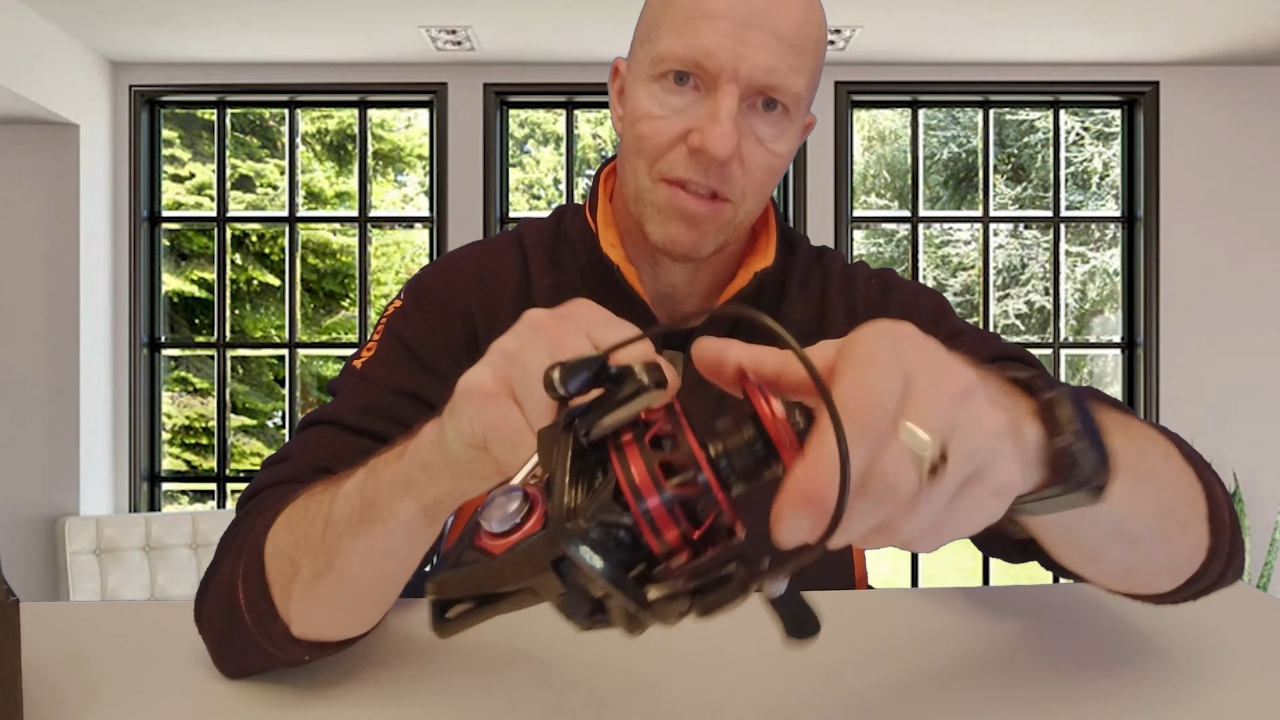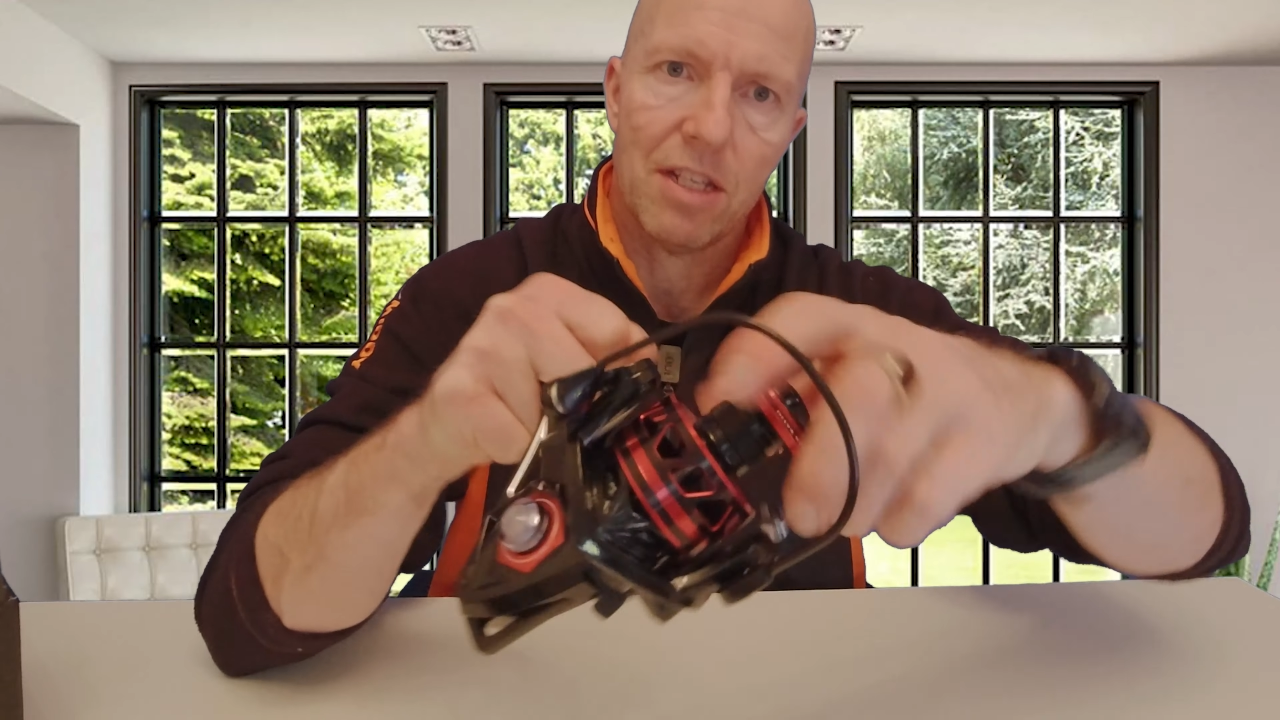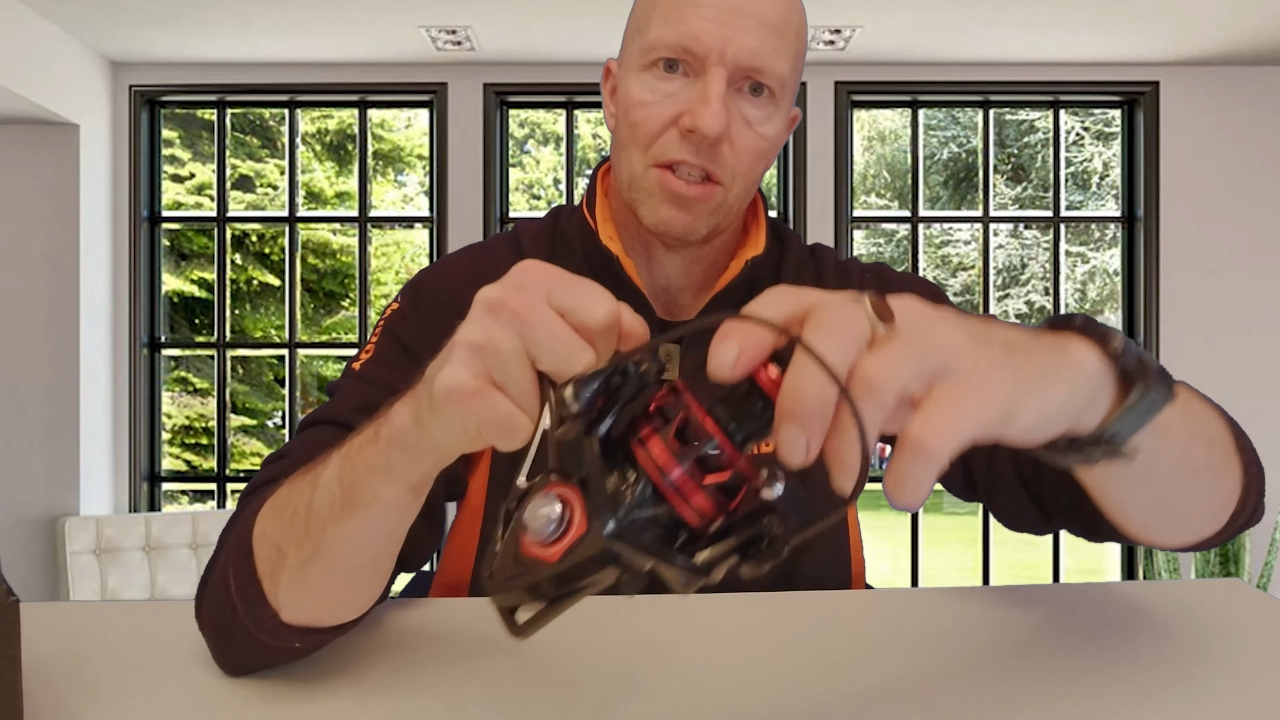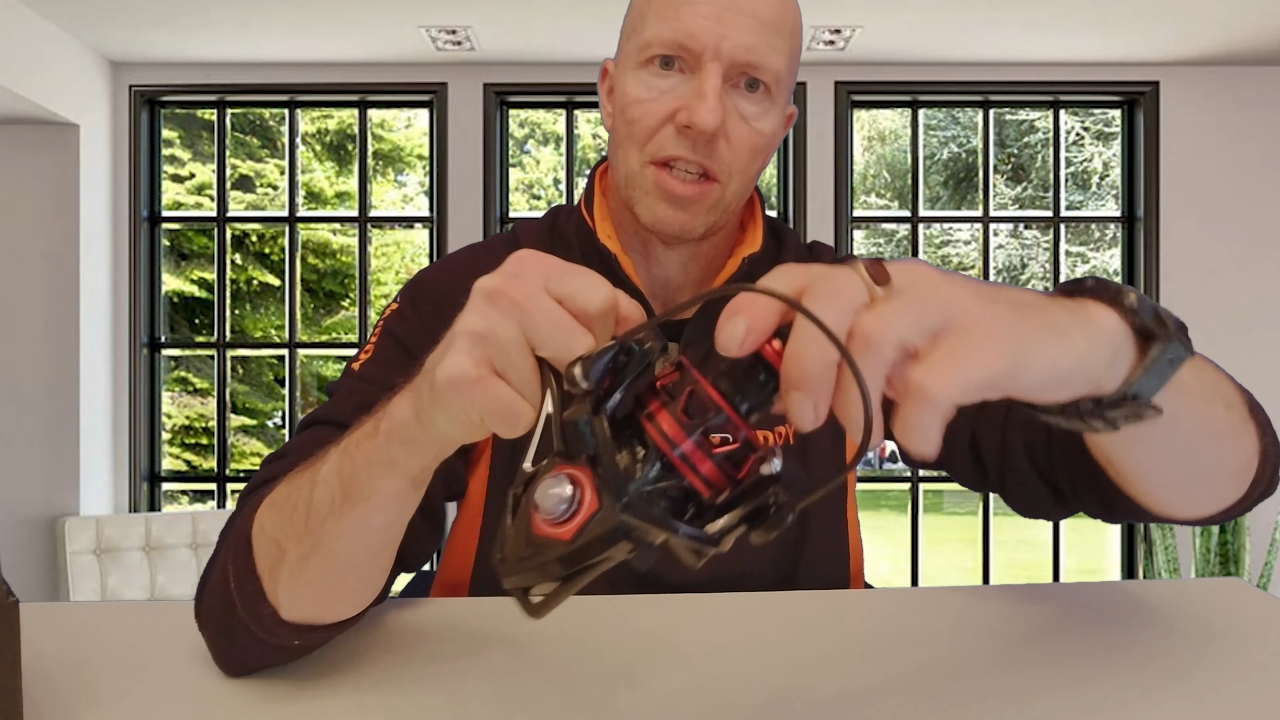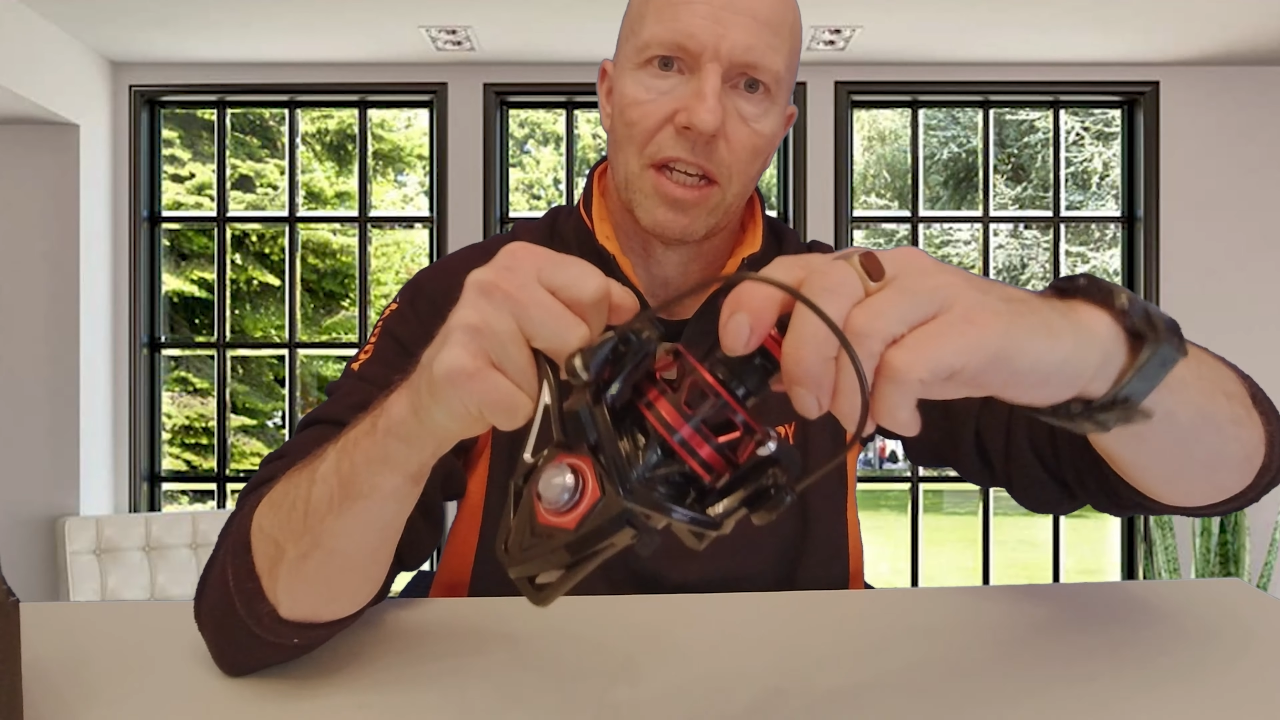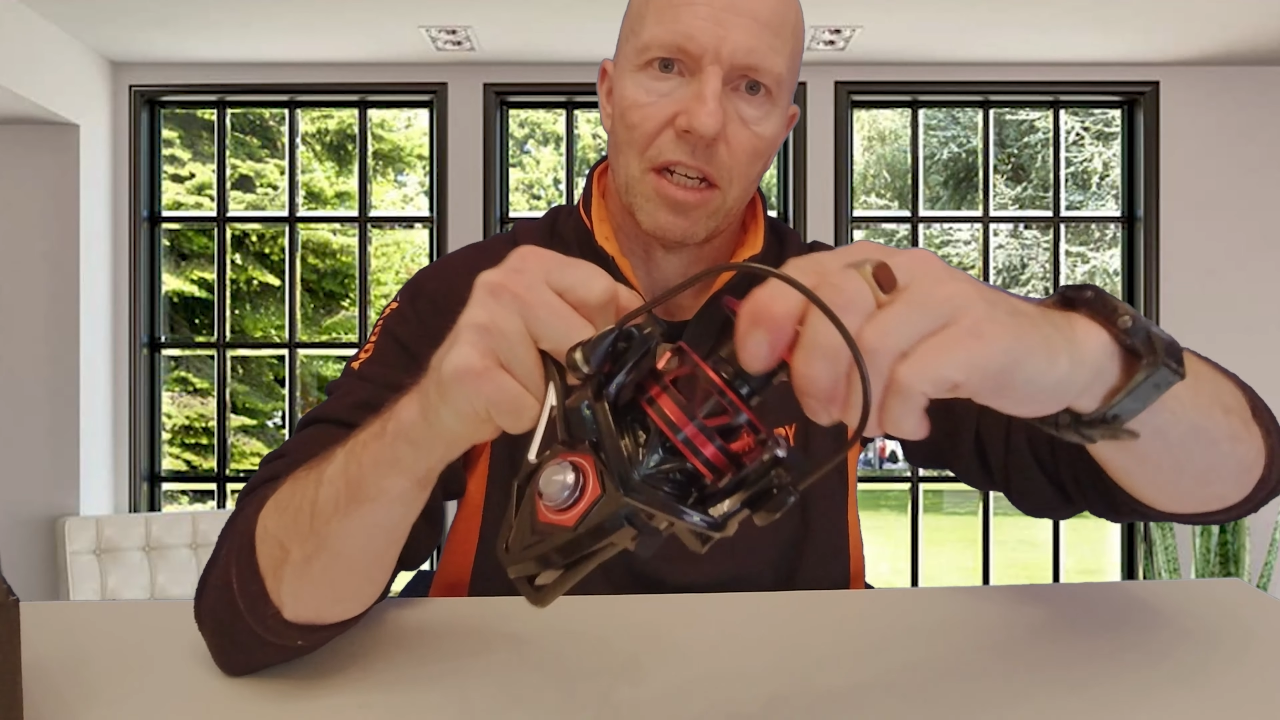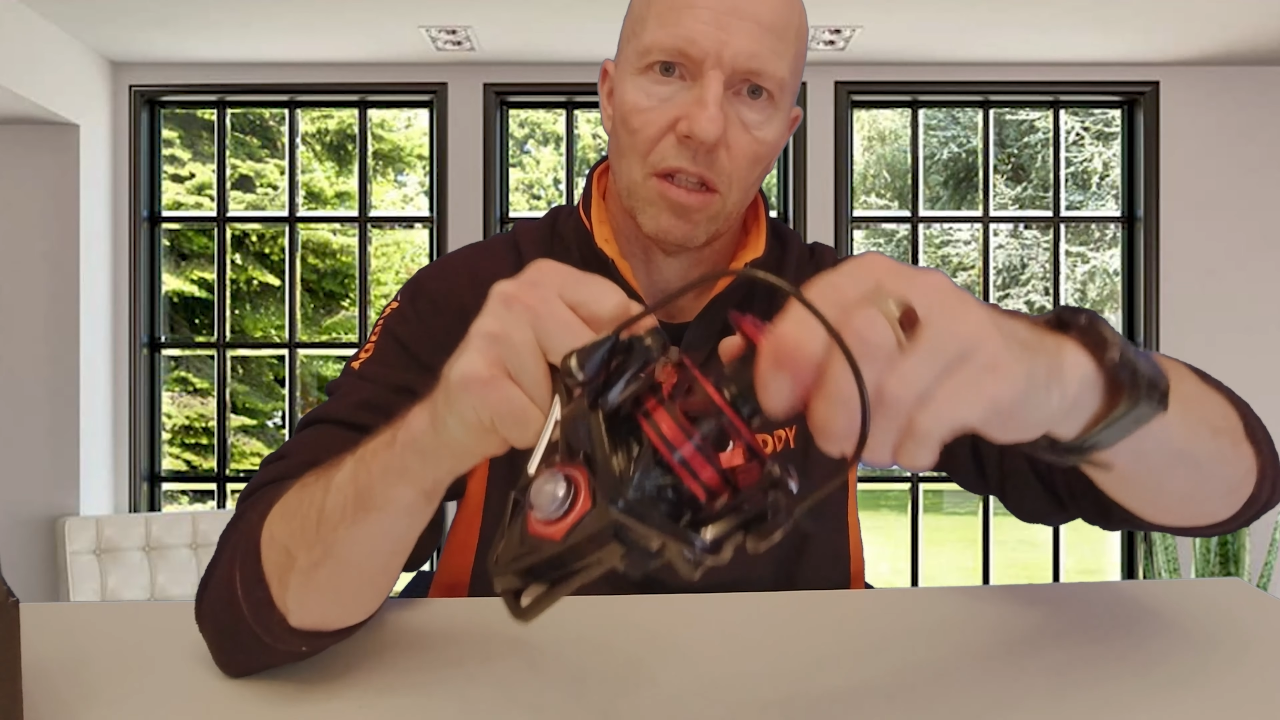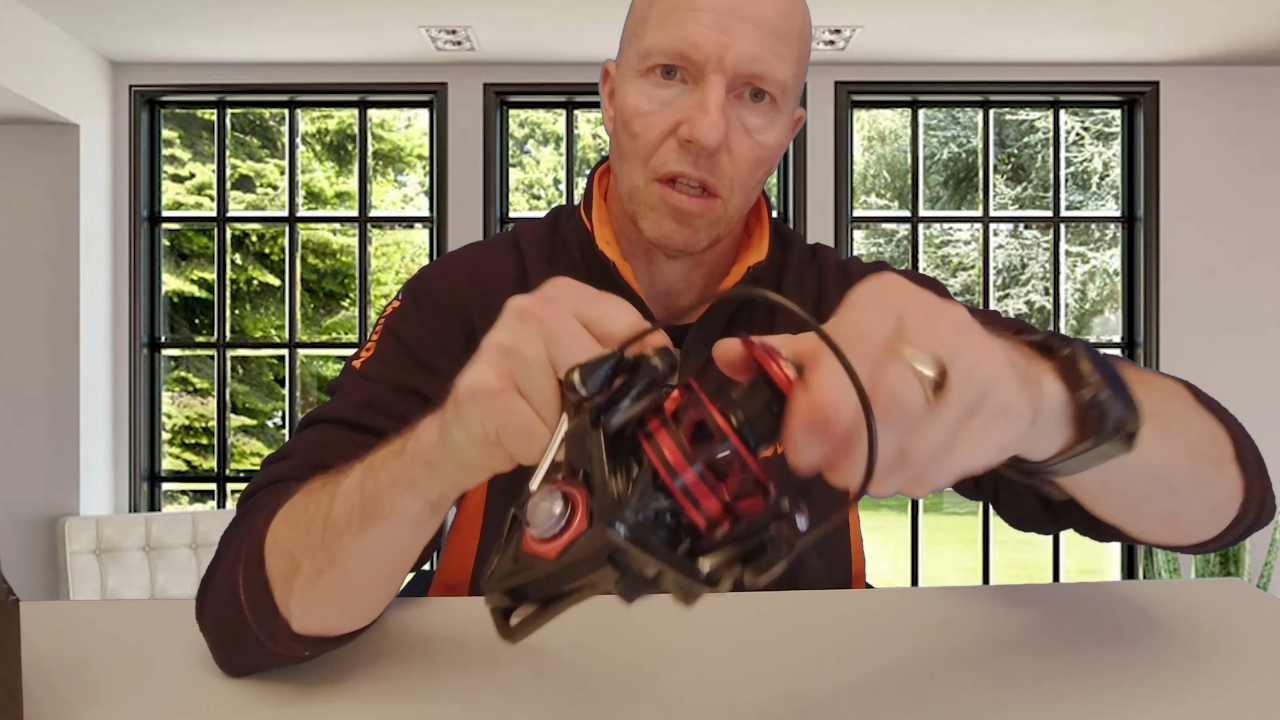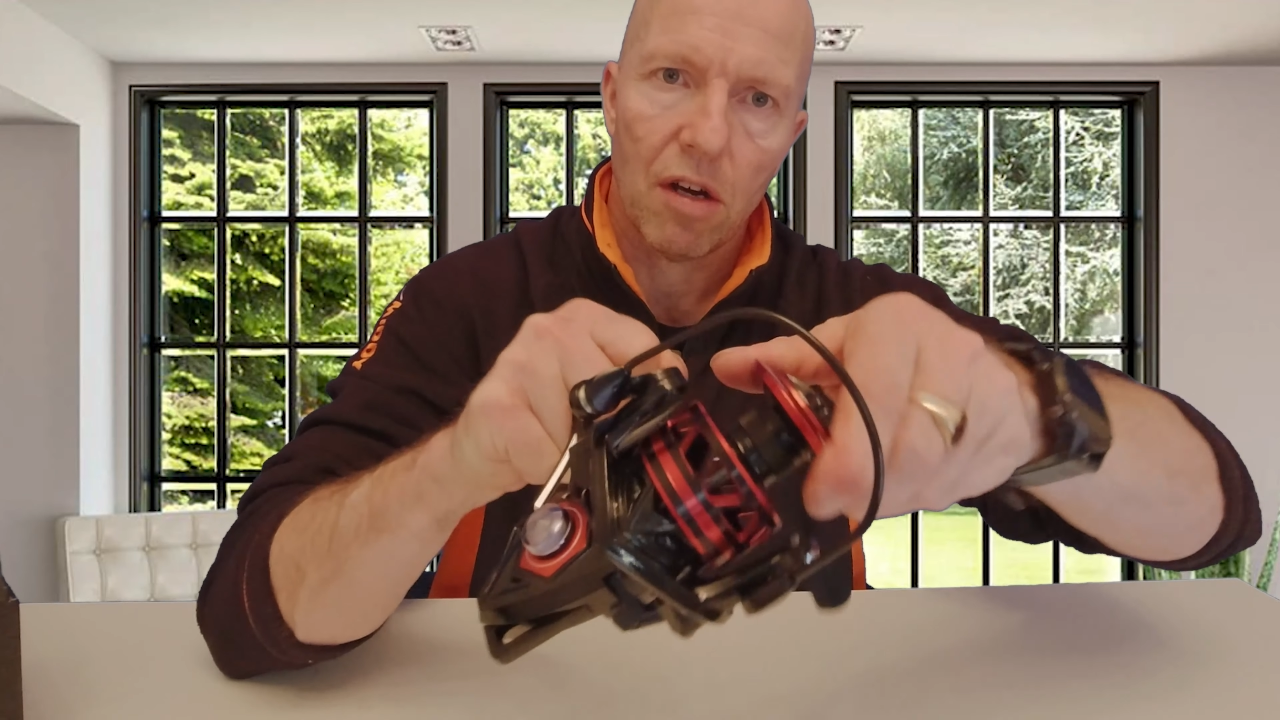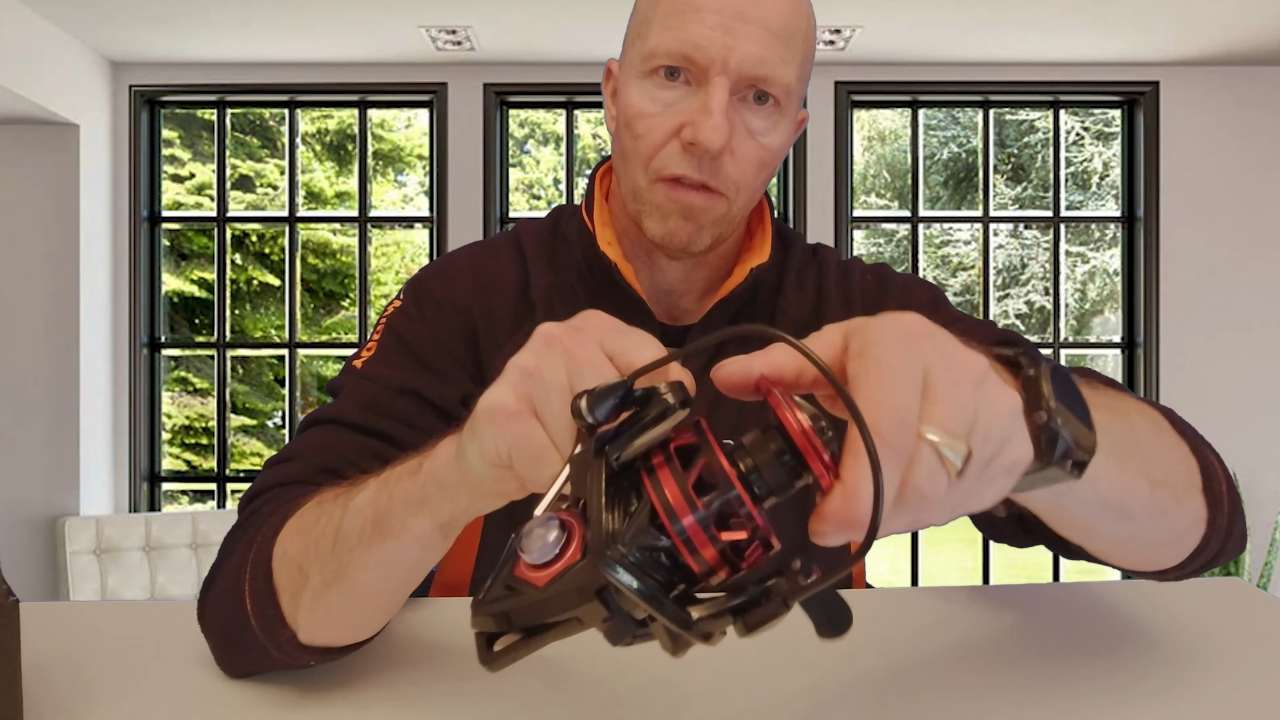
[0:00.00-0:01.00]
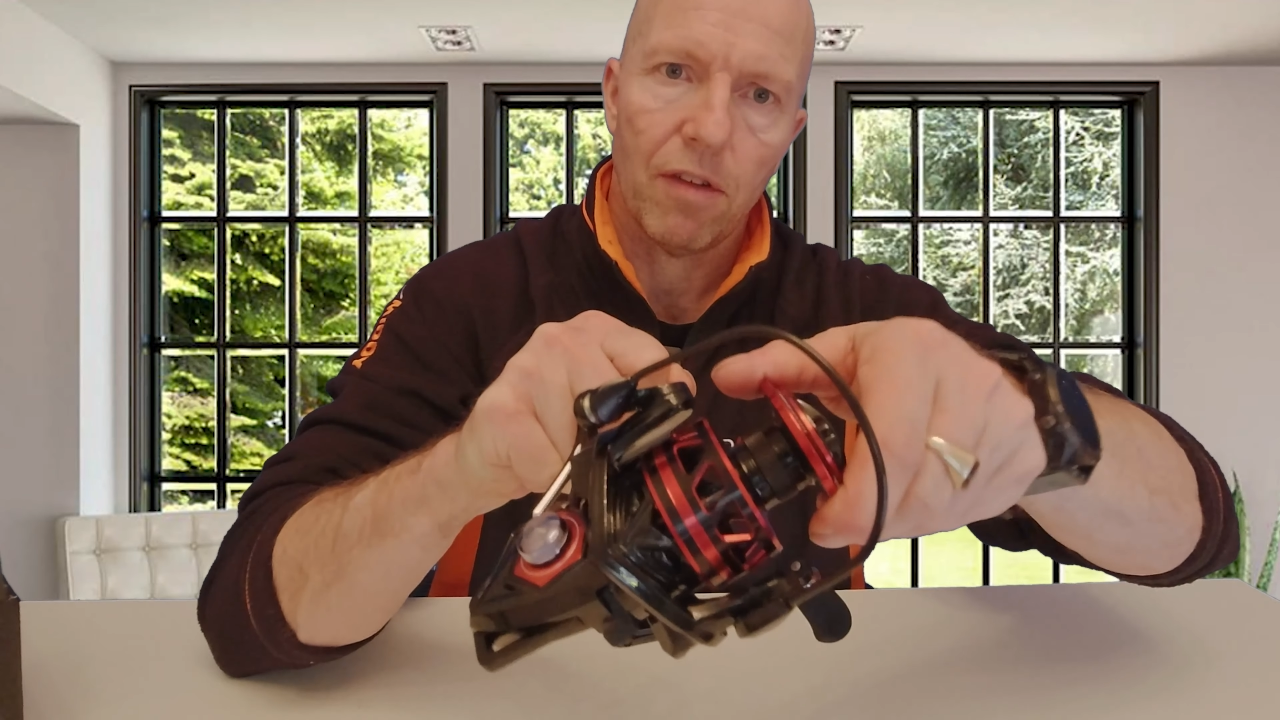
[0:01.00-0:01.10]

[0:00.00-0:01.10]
it's taking a lot of